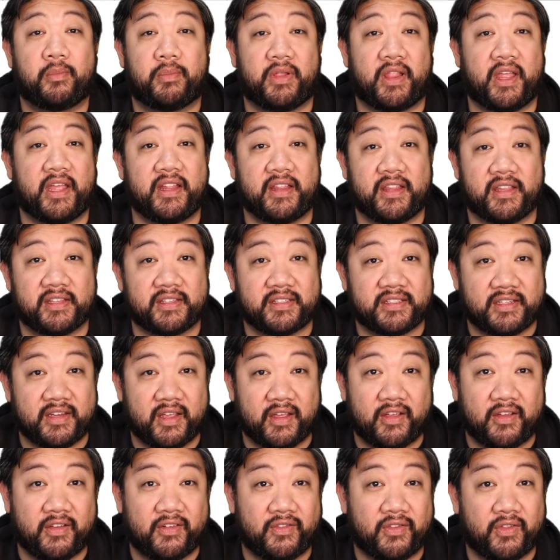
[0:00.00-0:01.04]
playlist
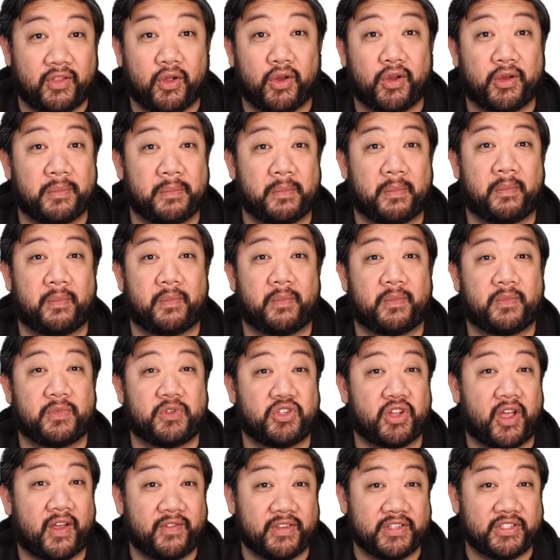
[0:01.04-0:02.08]
of Learn
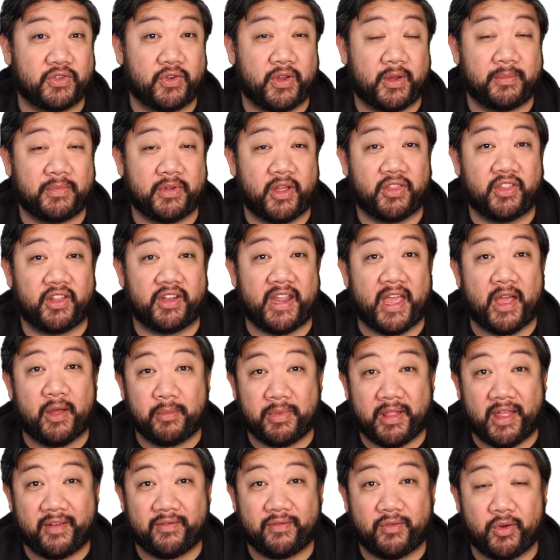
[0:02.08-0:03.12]
JavaScript on the Now
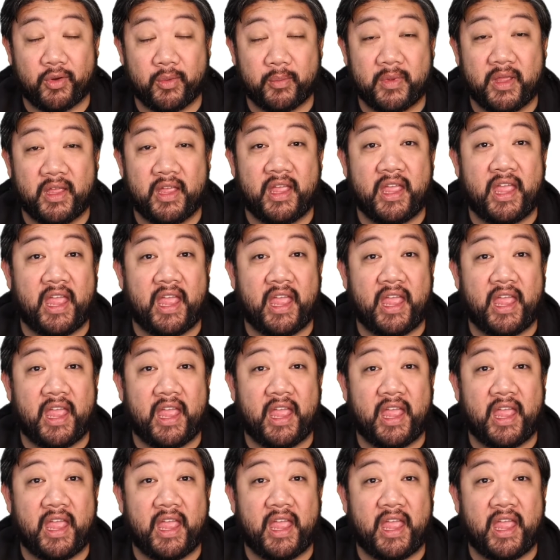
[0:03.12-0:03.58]
platform